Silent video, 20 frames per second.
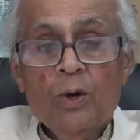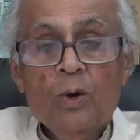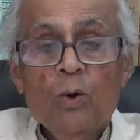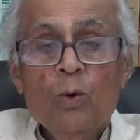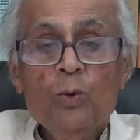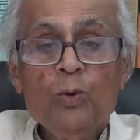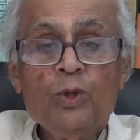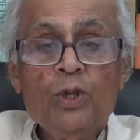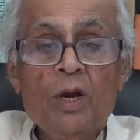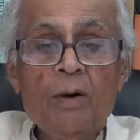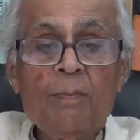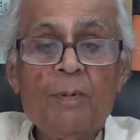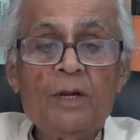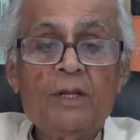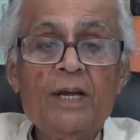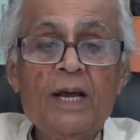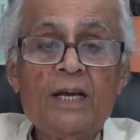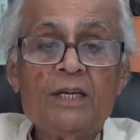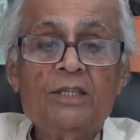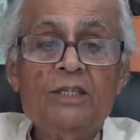Uttar
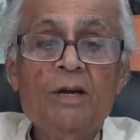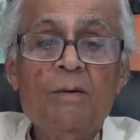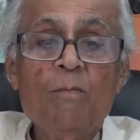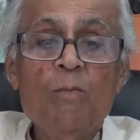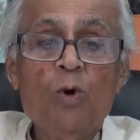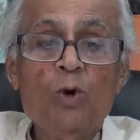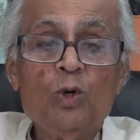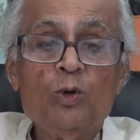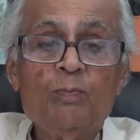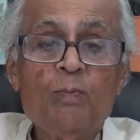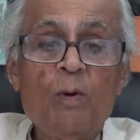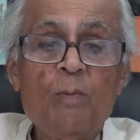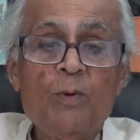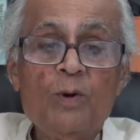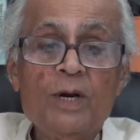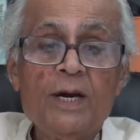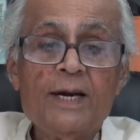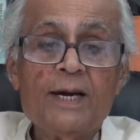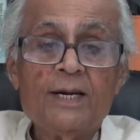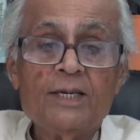Pradesh, the most
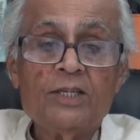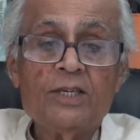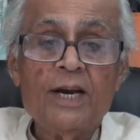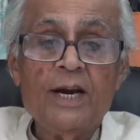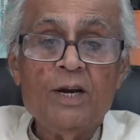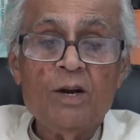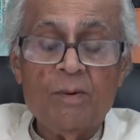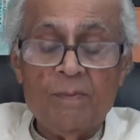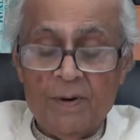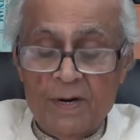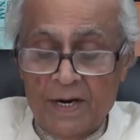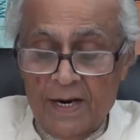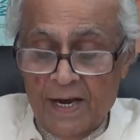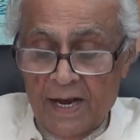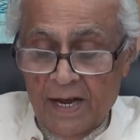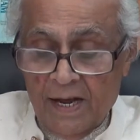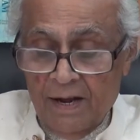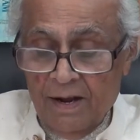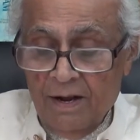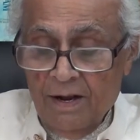populated state of
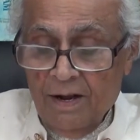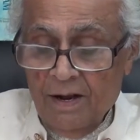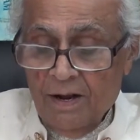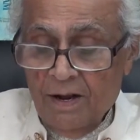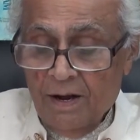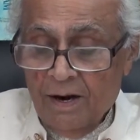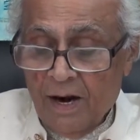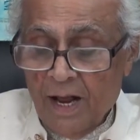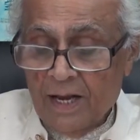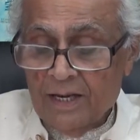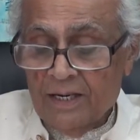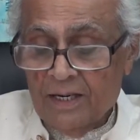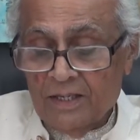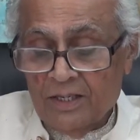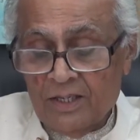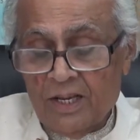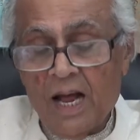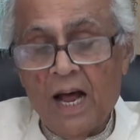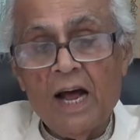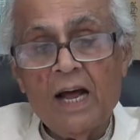India.
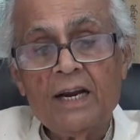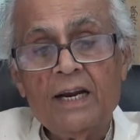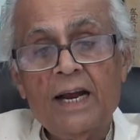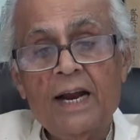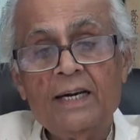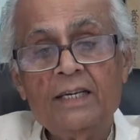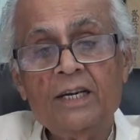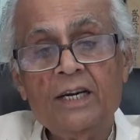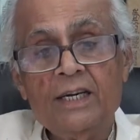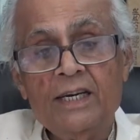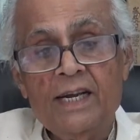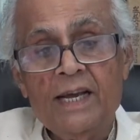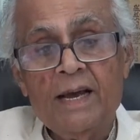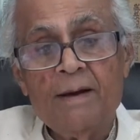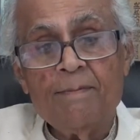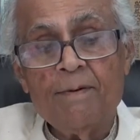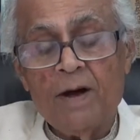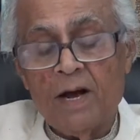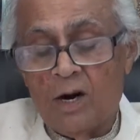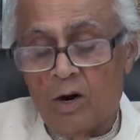Rajasthan at the
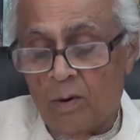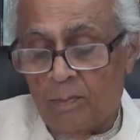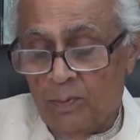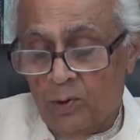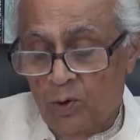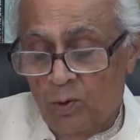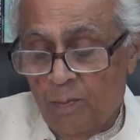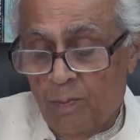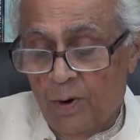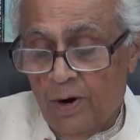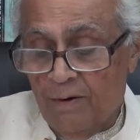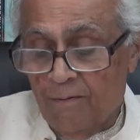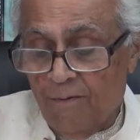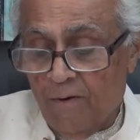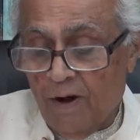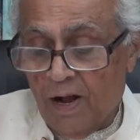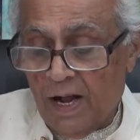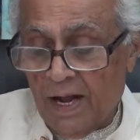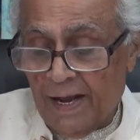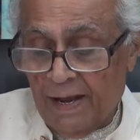TFR of
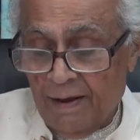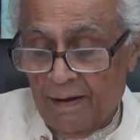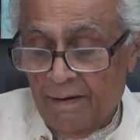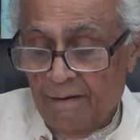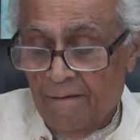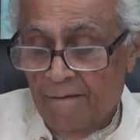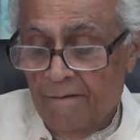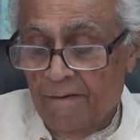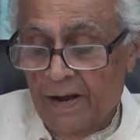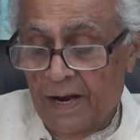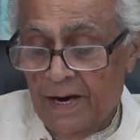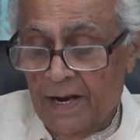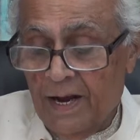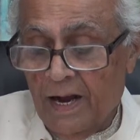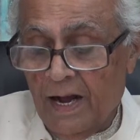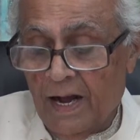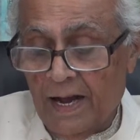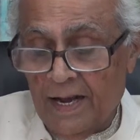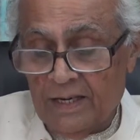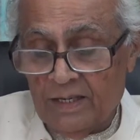2.5, very
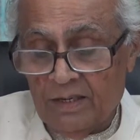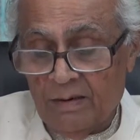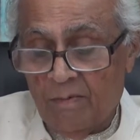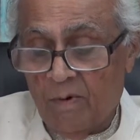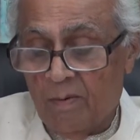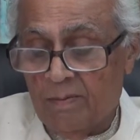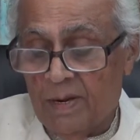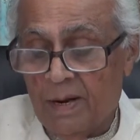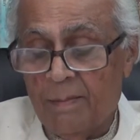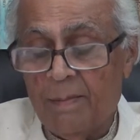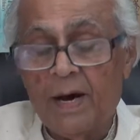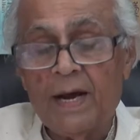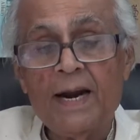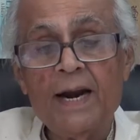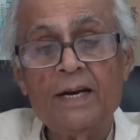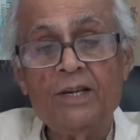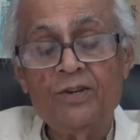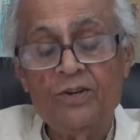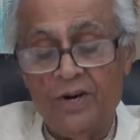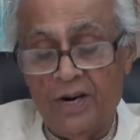high. Some of them are
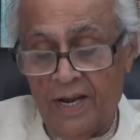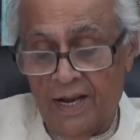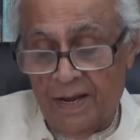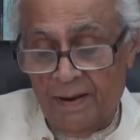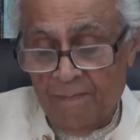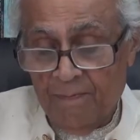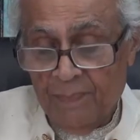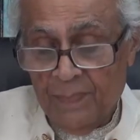at 3.